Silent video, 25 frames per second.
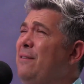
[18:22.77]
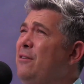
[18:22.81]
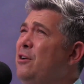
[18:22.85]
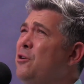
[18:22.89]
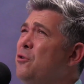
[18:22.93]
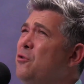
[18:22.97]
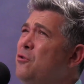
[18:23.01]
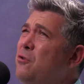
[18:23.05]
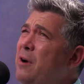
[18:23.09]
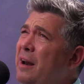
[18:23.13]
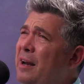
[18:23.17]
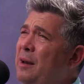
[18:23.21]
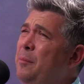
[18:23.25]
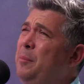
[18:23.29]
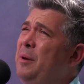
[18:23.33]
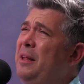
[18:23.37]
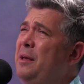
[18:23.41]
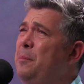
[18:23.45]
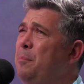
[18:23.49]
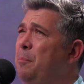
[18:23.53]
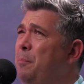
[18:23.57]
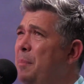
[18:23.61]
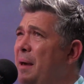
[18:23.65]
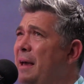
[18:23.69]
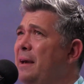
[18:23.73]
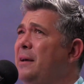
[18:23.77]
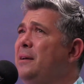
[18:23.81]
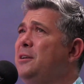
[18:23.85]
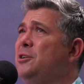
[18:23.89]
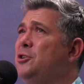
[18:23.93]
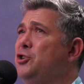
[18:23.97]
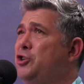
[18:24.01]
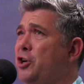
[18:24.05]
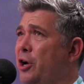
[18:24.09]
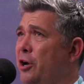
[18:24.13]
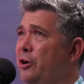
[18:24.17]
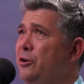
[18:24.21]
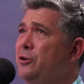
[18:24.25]
incredibly big
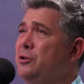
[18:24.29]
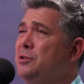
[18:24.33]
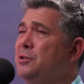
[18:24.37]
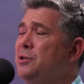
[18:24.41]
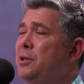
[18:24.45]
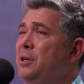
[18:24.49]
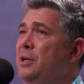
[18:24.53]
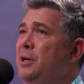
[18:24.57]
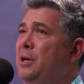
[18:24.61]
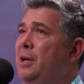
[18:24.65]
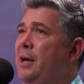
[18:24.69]
shows.